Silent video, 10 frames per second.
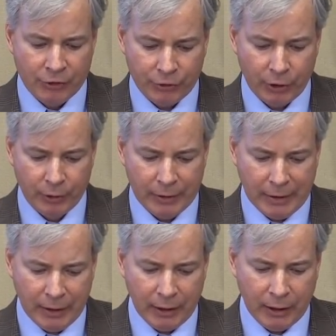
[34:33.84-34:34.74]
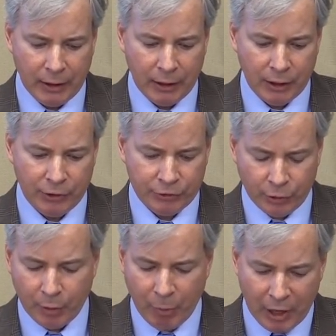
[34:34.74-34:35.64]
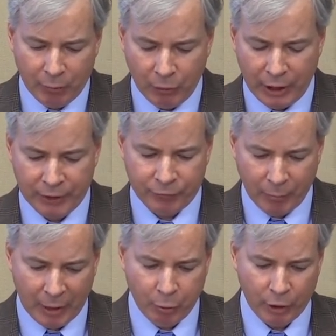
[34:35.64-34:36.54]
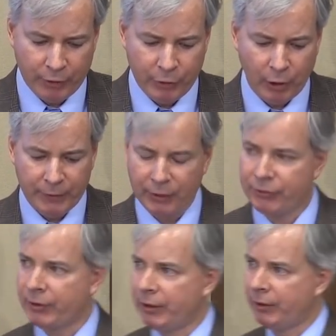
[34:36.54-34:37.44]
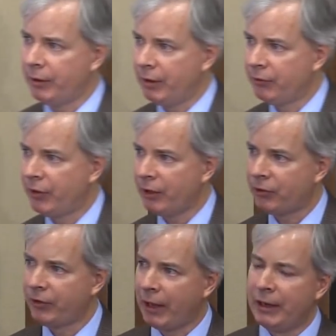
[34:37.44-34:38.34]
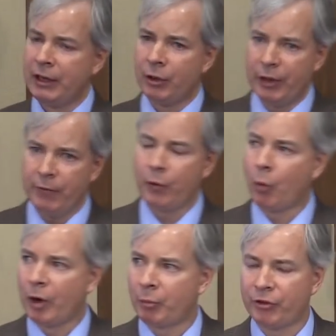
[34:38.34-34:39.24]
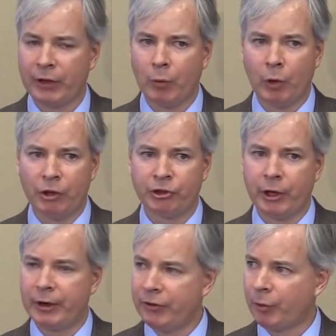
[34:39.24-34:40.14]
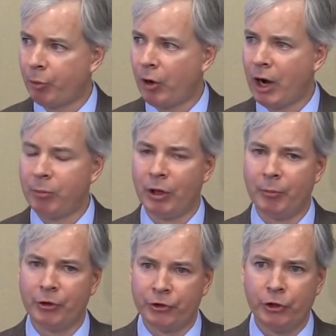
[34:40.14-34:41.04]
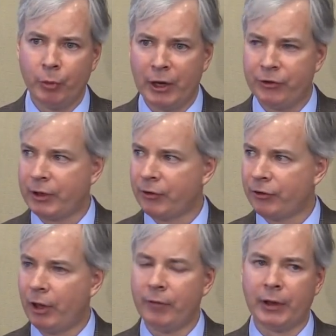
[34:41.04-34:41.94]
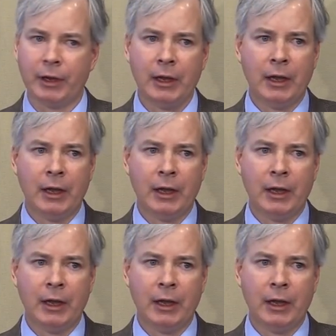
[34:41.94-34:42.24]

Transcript: So the bottom line from my point of view on this is that, you know, if the 1% wealth share is a problem, there's two ways you can solve it.